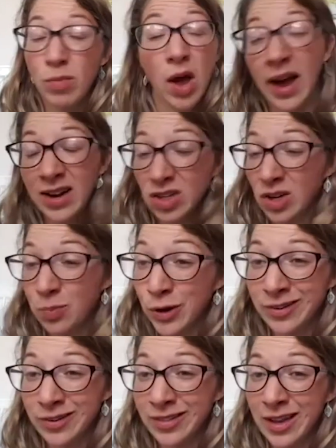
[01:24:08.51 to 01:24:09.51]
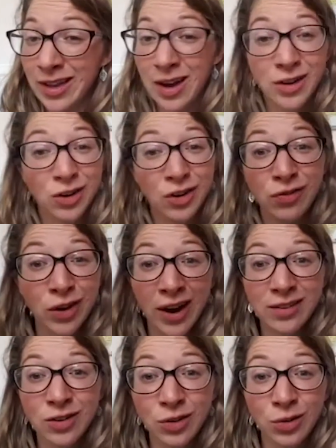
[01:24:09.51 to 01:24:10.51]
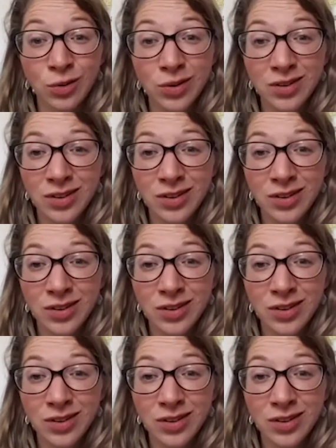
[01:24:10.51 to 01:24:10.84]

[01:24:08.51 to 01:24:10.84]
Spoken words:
actually personally, I don't know if you guys do